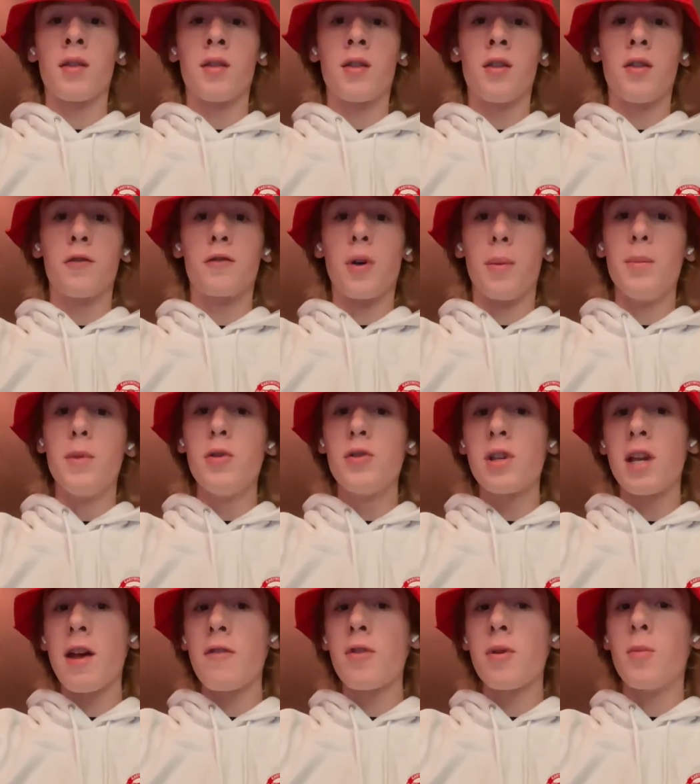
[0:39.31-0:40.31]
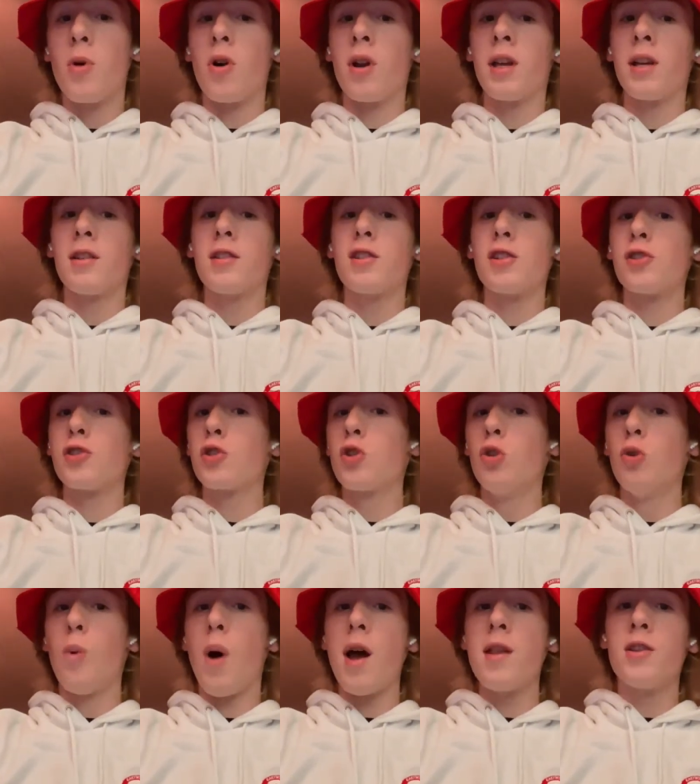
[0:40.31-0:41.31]
From music every morning to
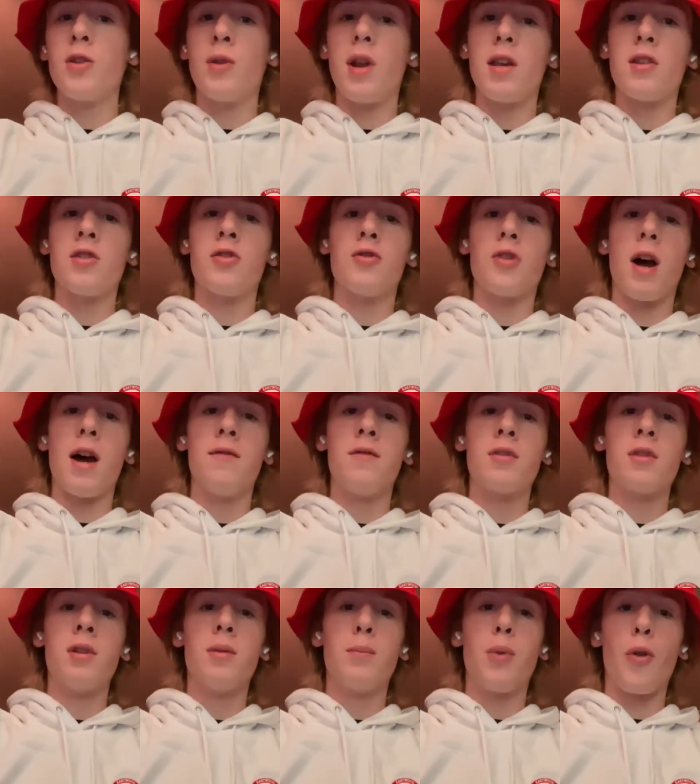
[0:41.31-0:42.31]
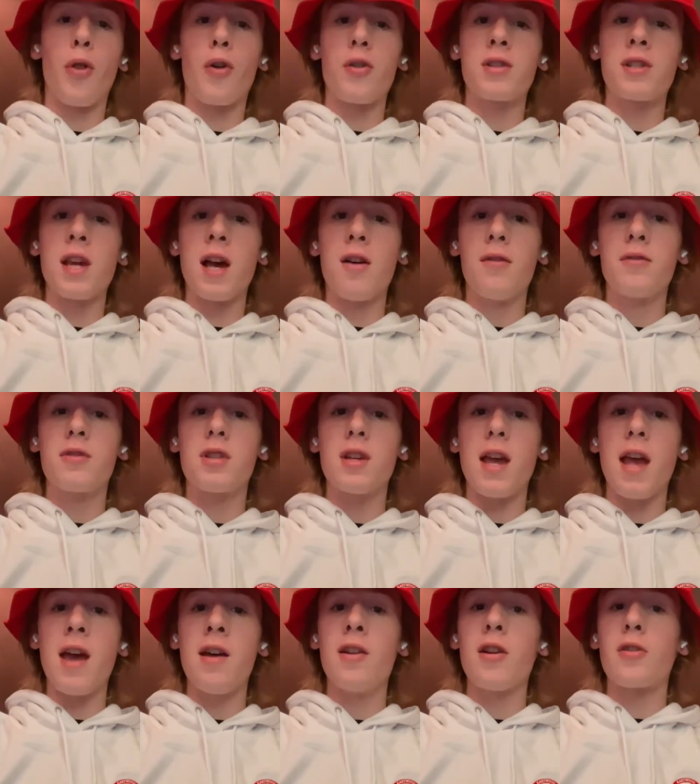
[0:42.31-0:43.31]
school-wide donation drives, both ourselves
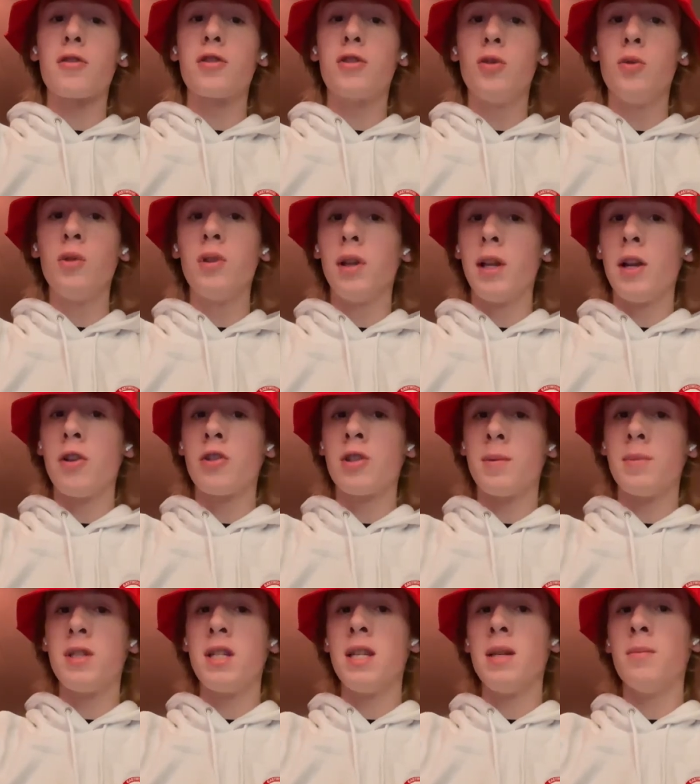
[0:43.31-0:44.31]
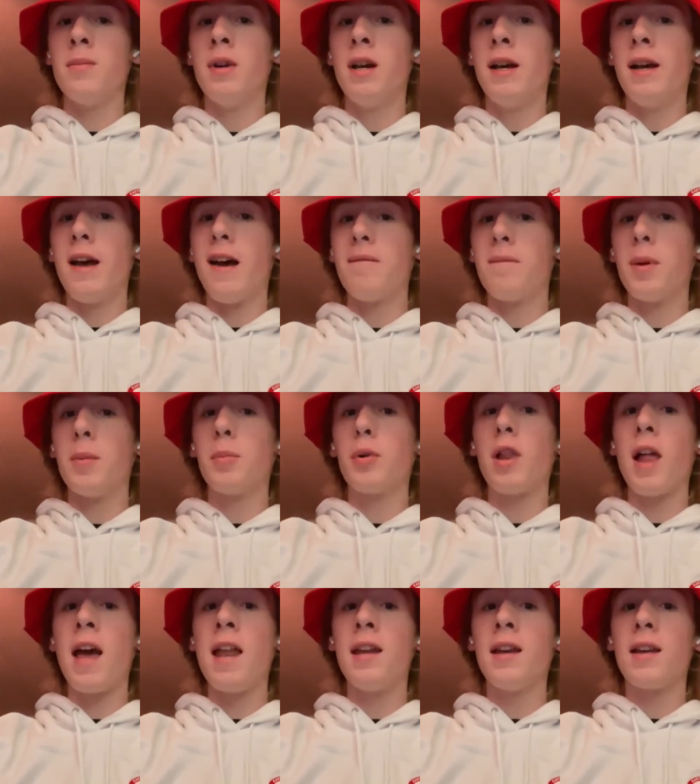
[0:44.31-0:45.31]
and our student leadership team have been
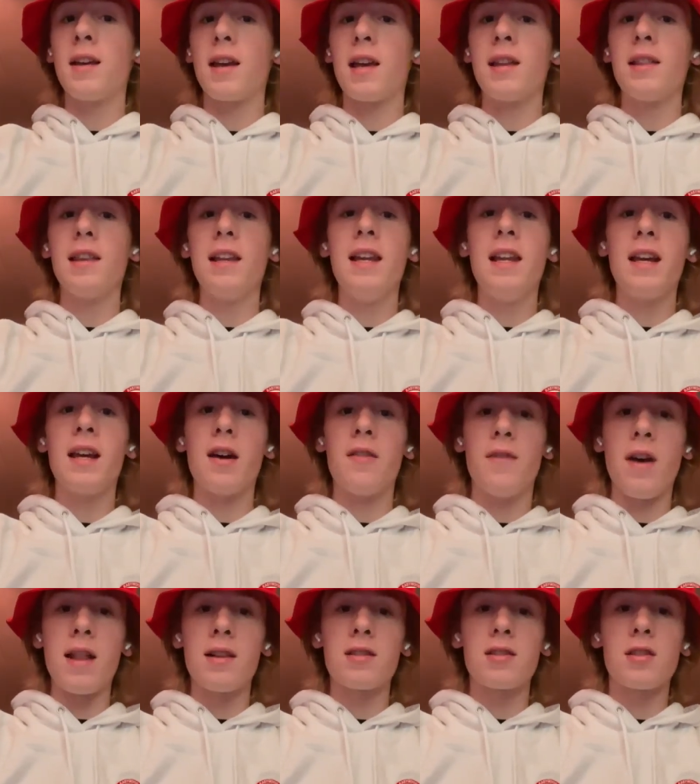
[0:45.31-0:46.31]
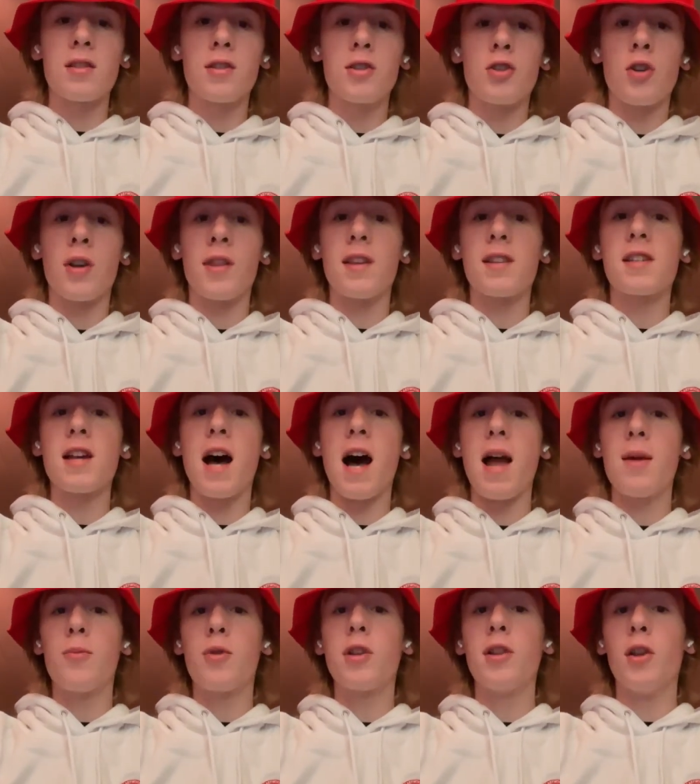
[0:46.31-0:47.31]
planning and leading events during this
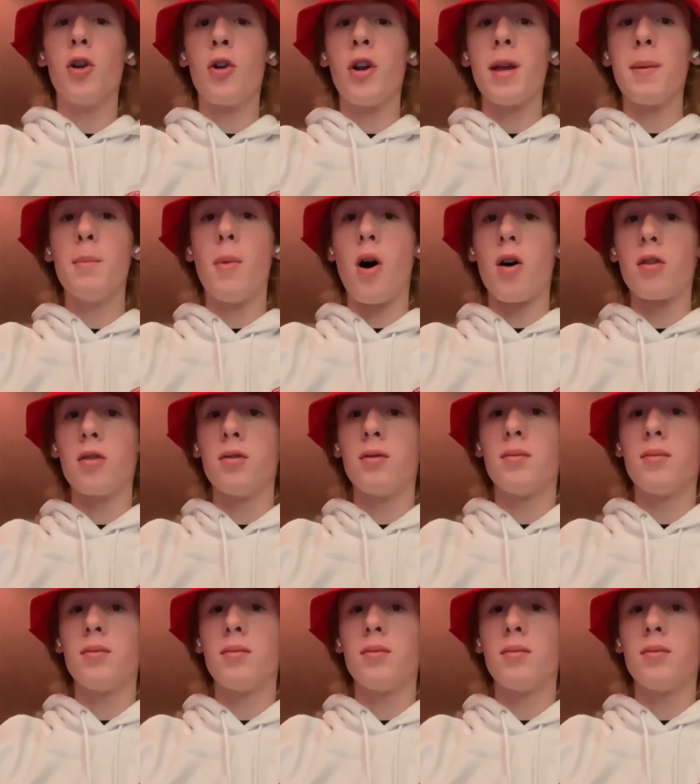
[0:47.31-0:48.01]
hybrid learning model.